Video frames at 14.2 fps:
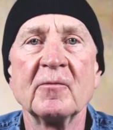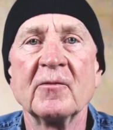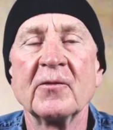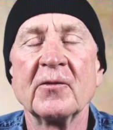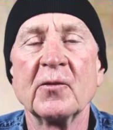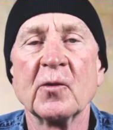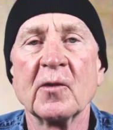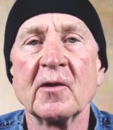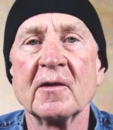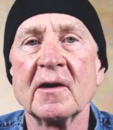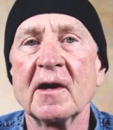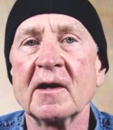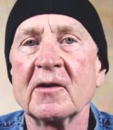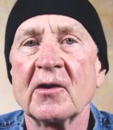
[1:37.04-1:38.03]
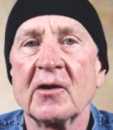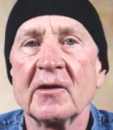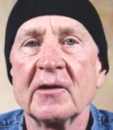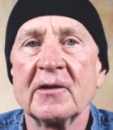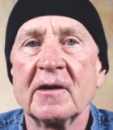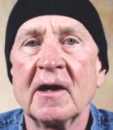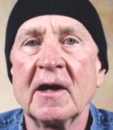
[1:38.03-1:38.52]
for it. I call
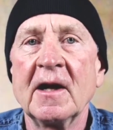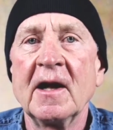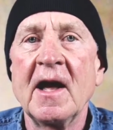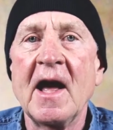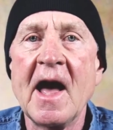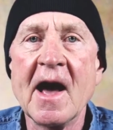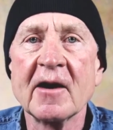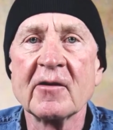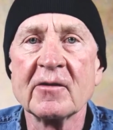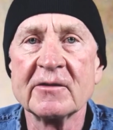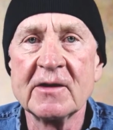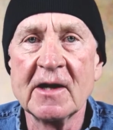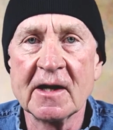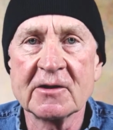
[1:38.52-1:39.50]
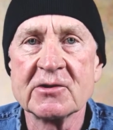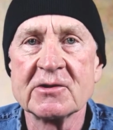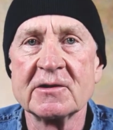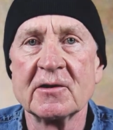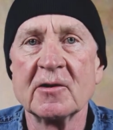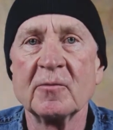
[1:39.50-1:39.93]
it agritecture